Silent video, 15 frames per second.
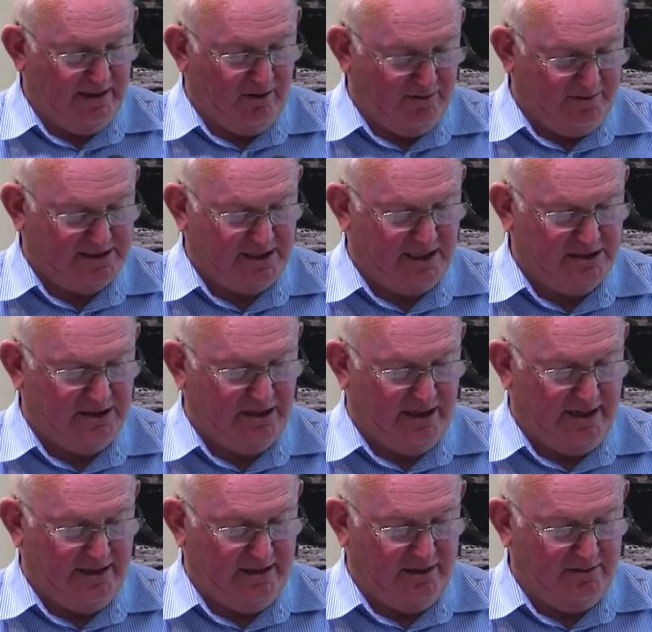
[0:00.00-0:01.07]
automisation
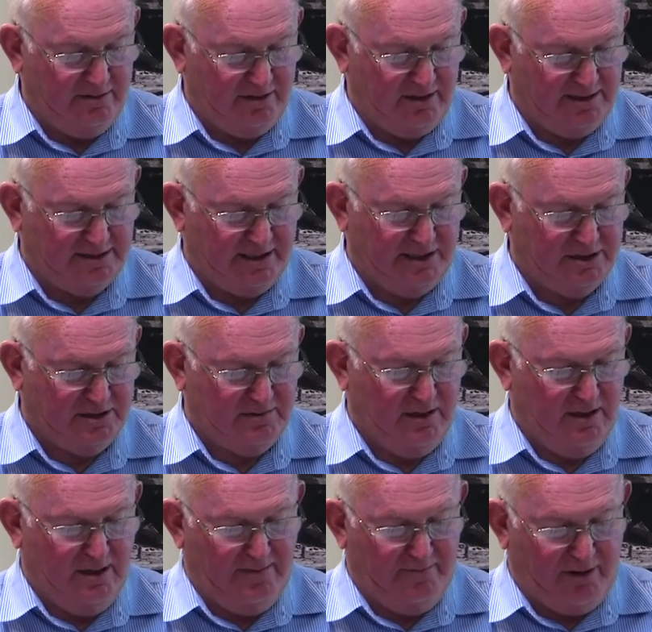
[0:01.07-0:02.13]
and utilisation,
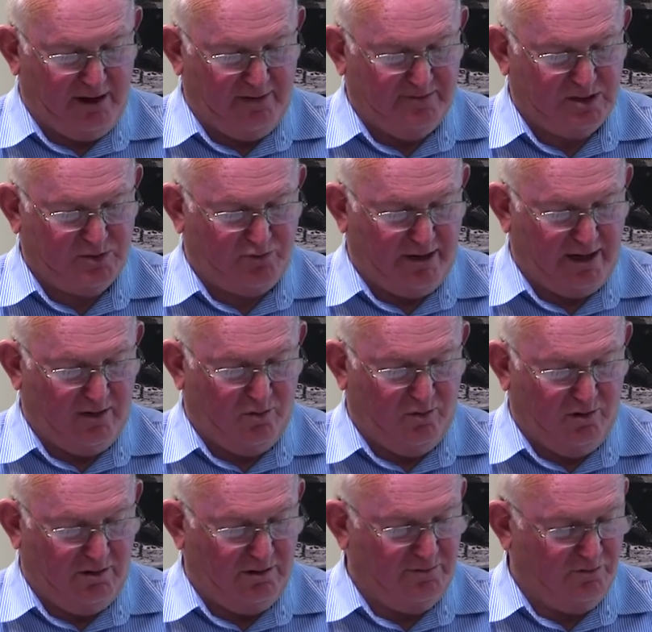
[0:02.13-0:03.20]
polymer spray
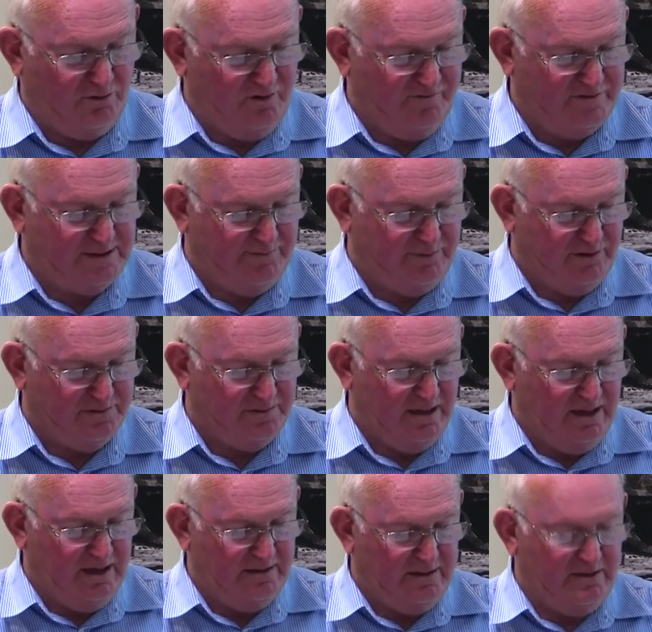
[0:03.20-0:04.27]
wall and roof support,
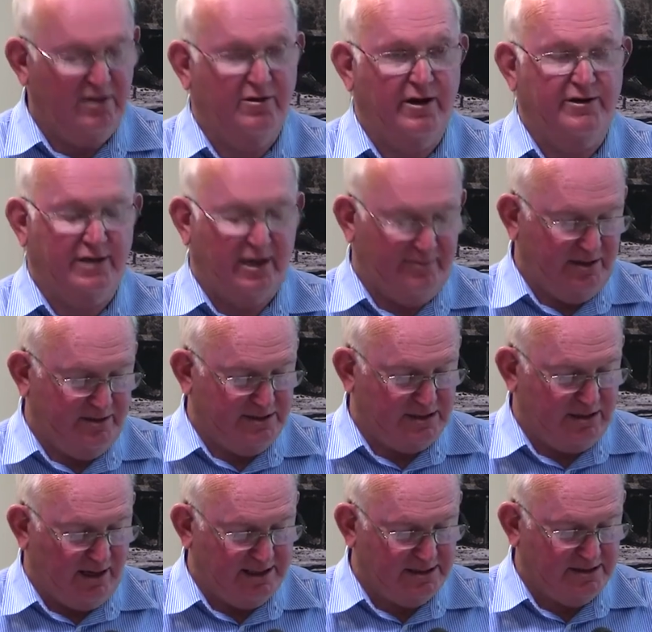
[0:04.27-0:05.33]
that UOW
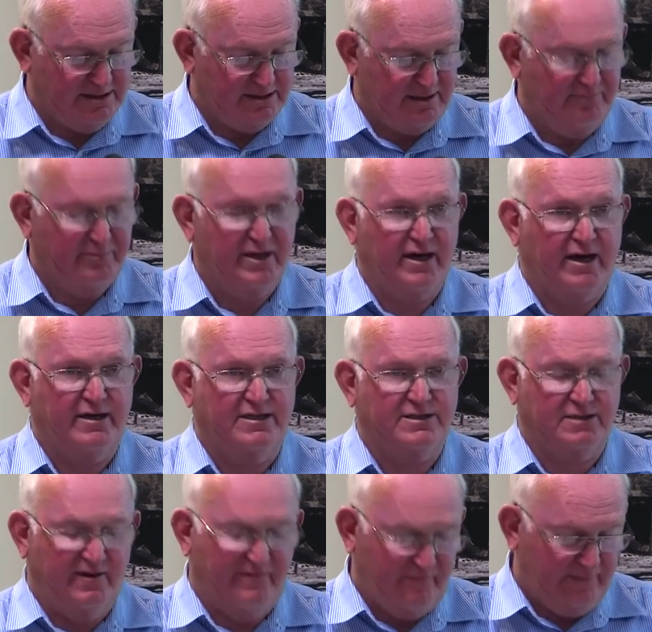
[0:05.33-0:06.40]
is licensed to
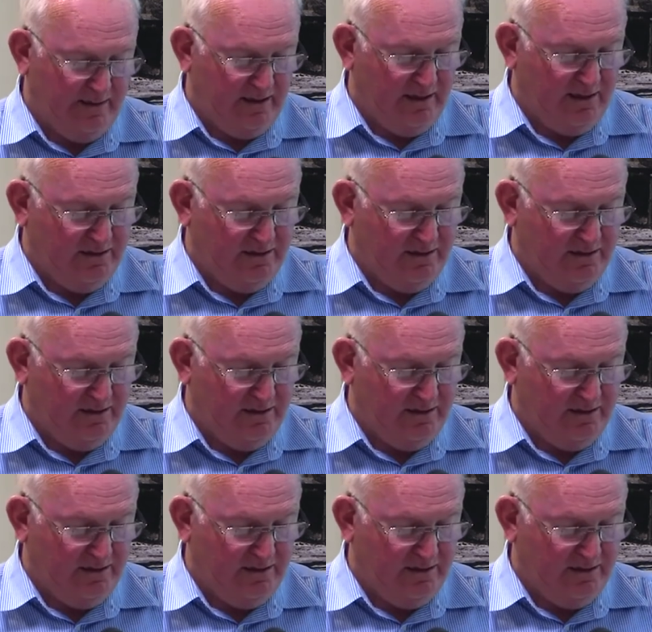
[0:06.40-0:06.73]
BASF,